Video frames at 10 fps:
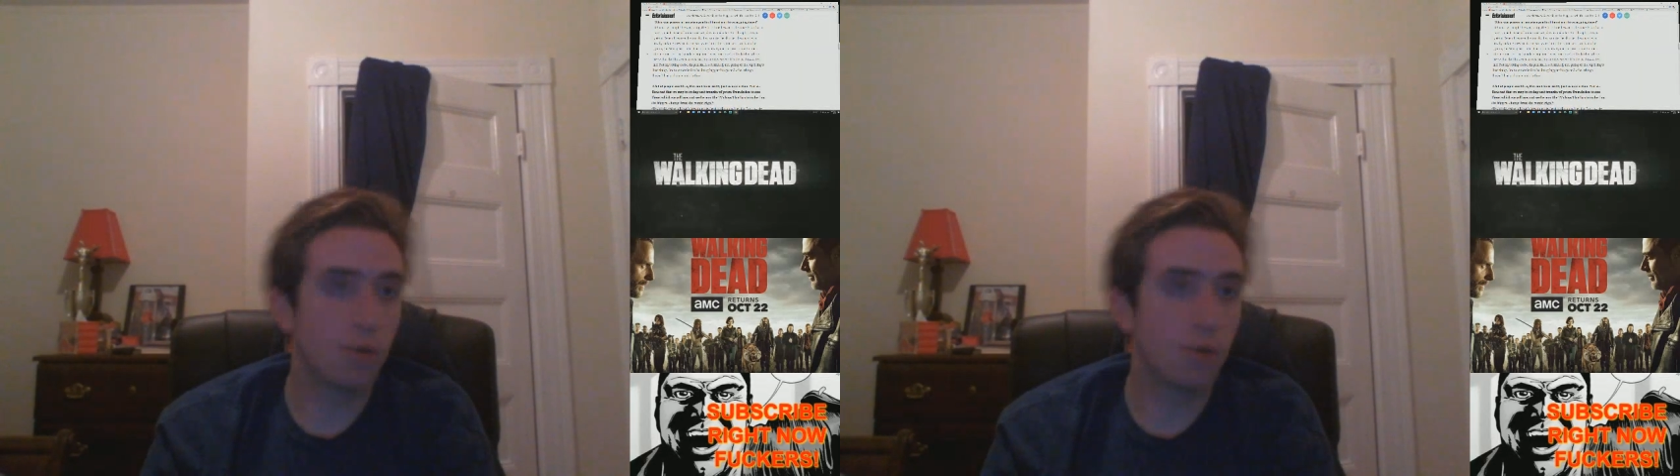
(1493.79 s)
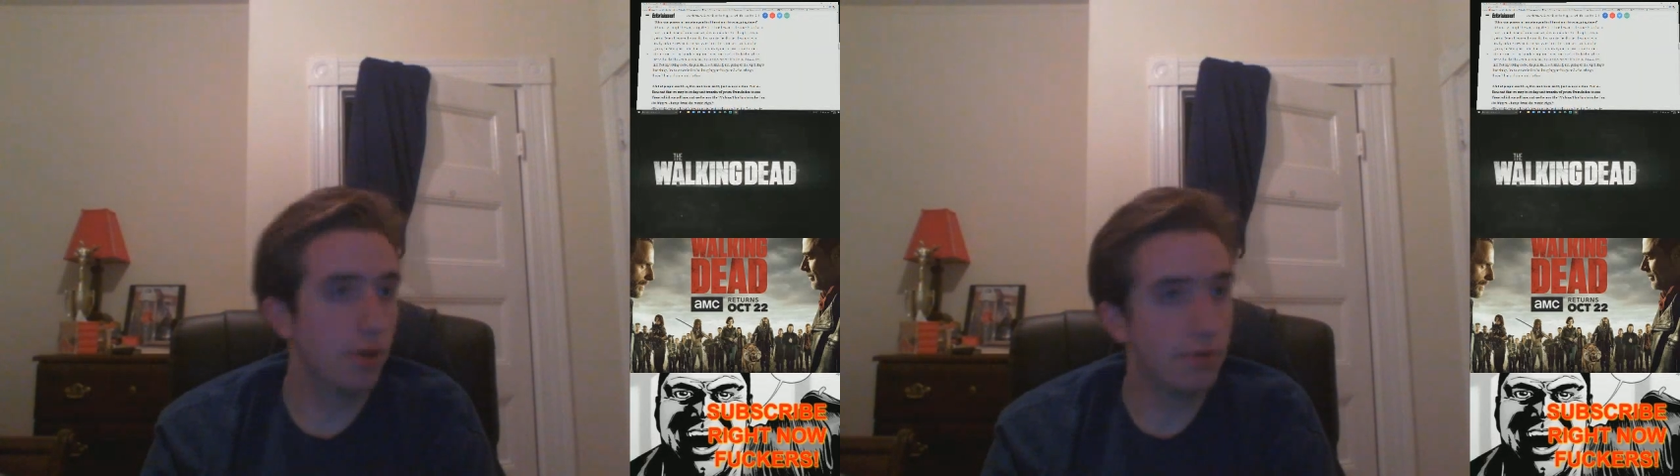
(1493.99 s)

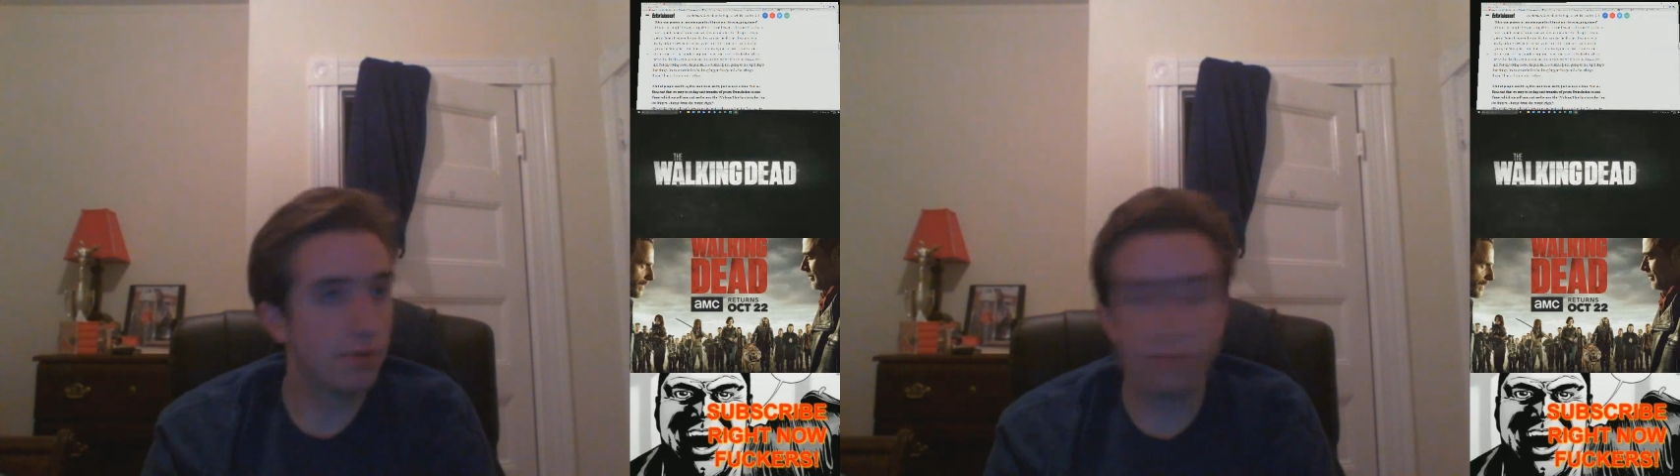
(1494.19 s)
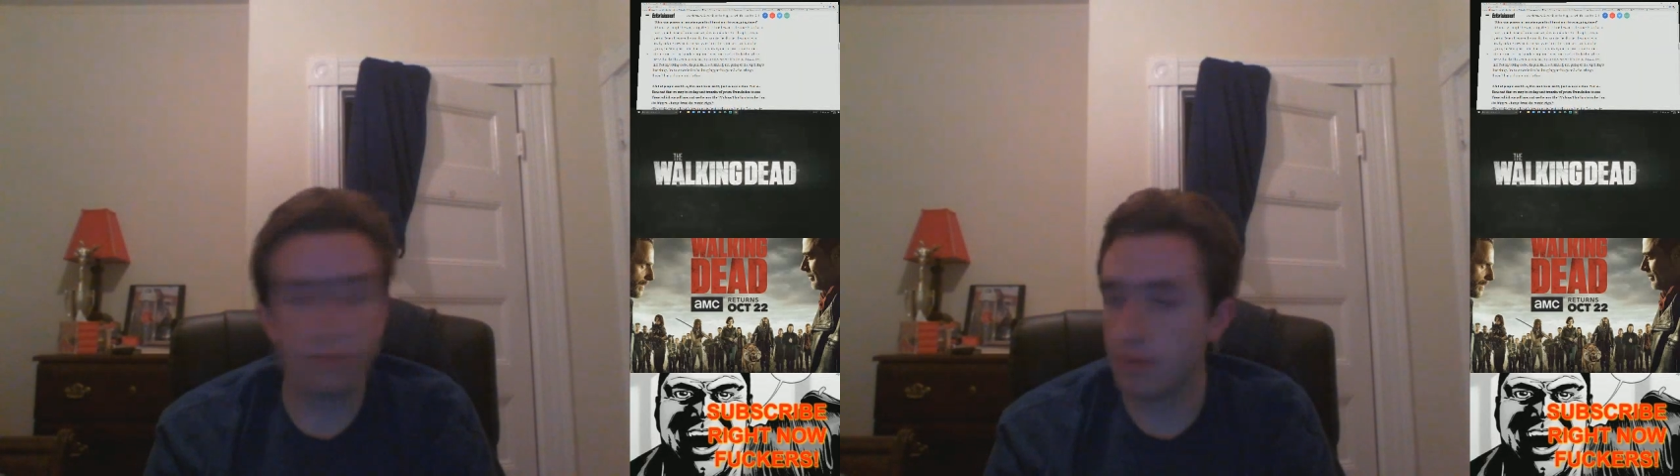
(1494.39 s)
why
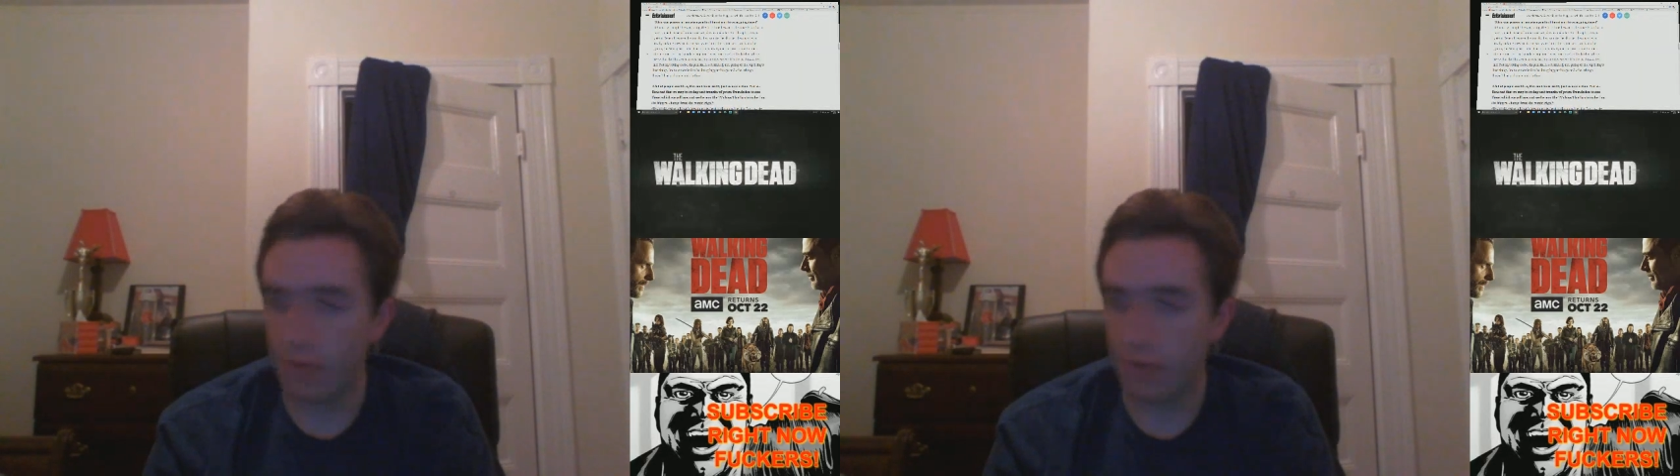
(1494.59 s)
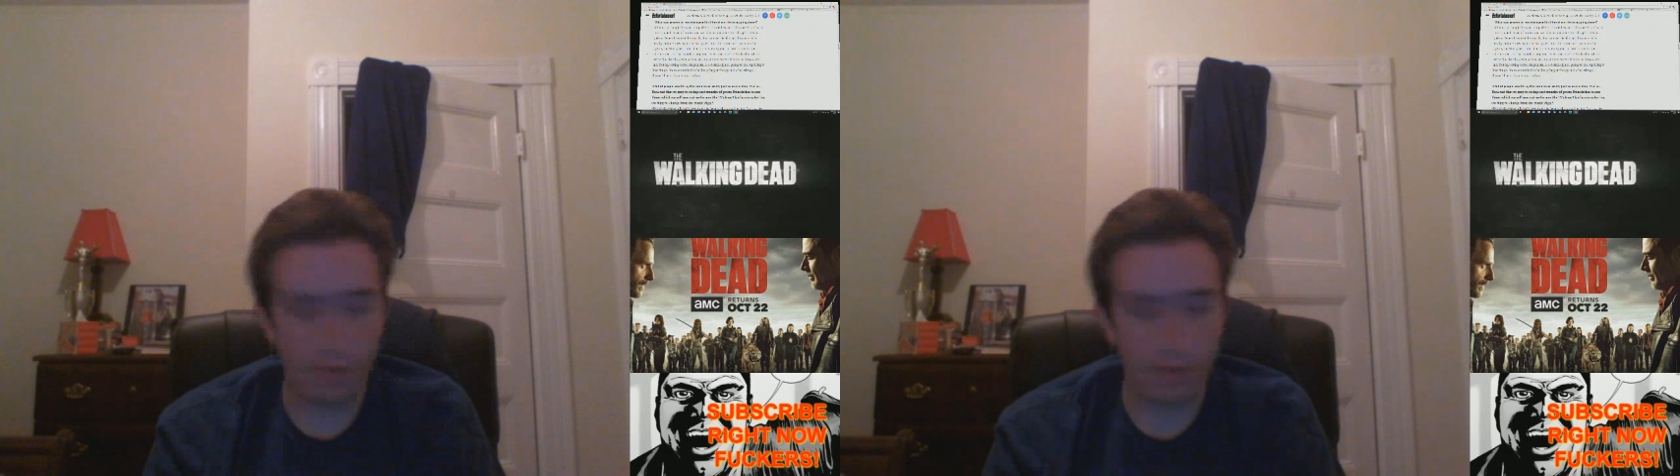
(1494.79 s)
did
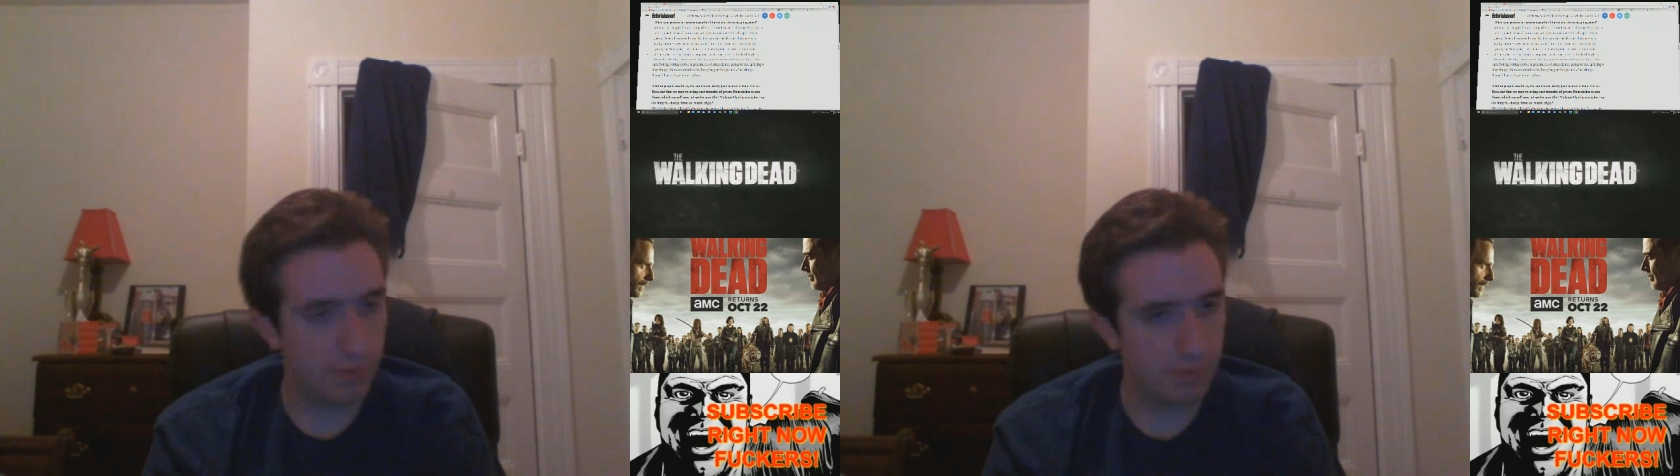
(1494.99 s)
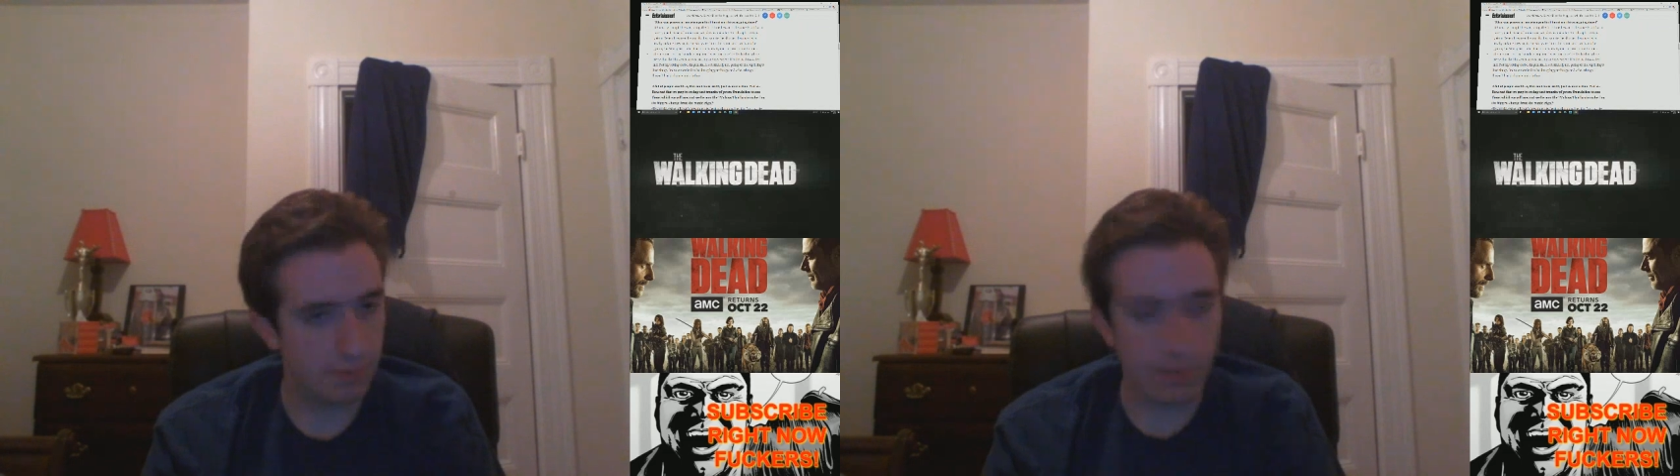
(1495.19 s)
this
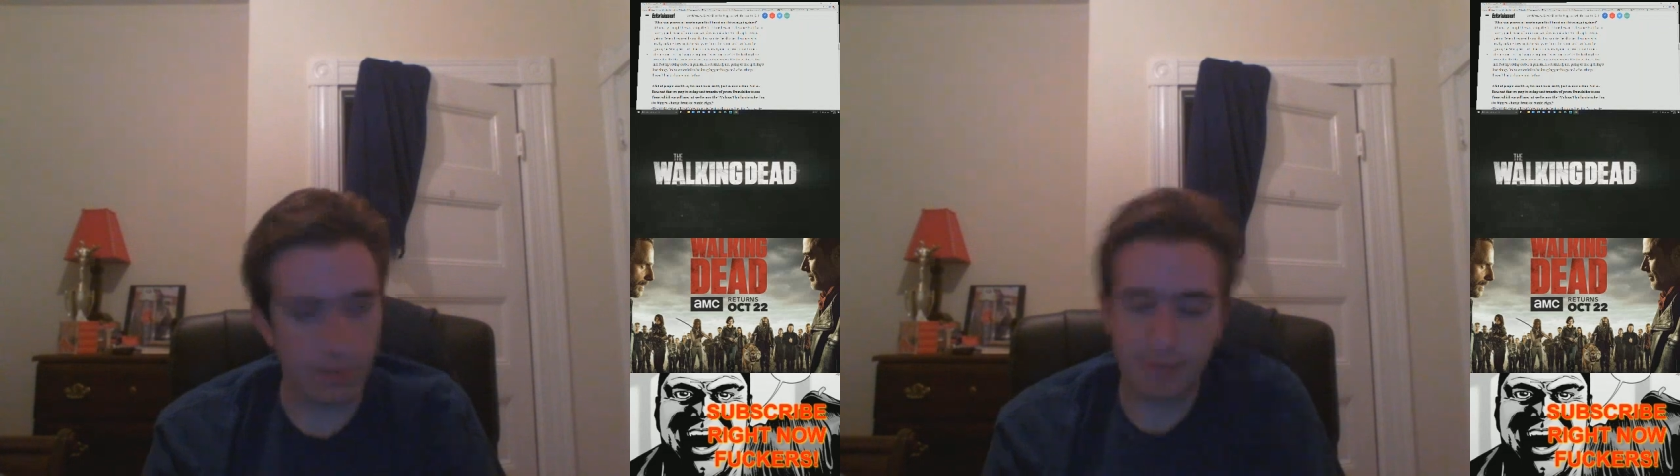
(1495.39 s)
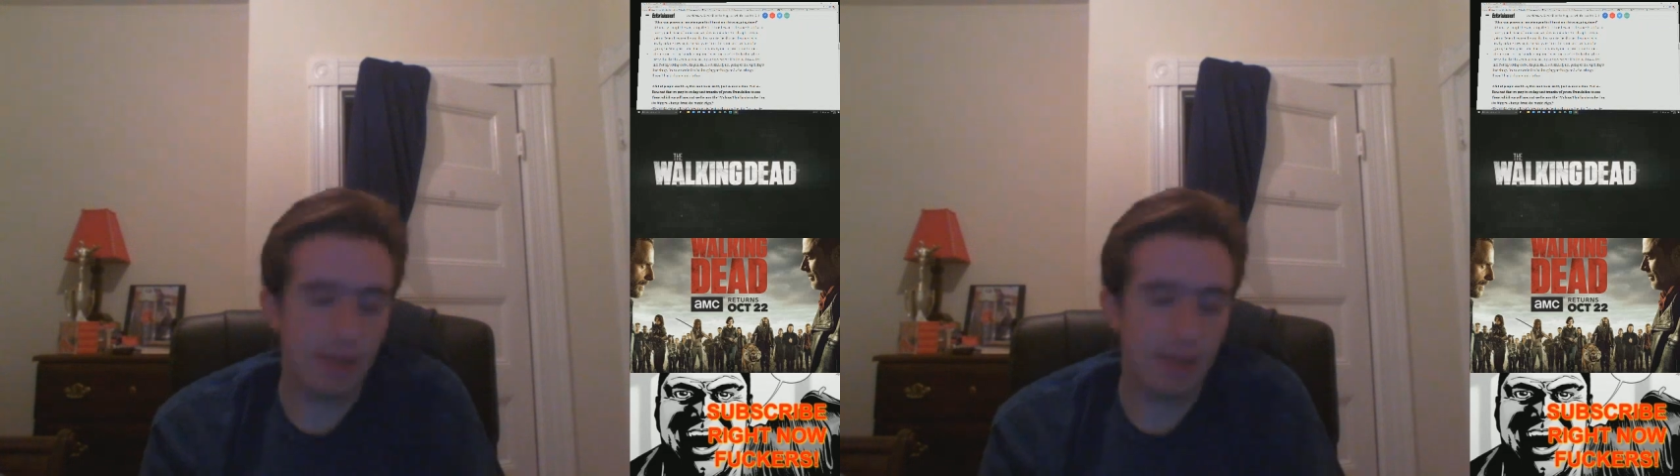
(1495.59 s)
happen? But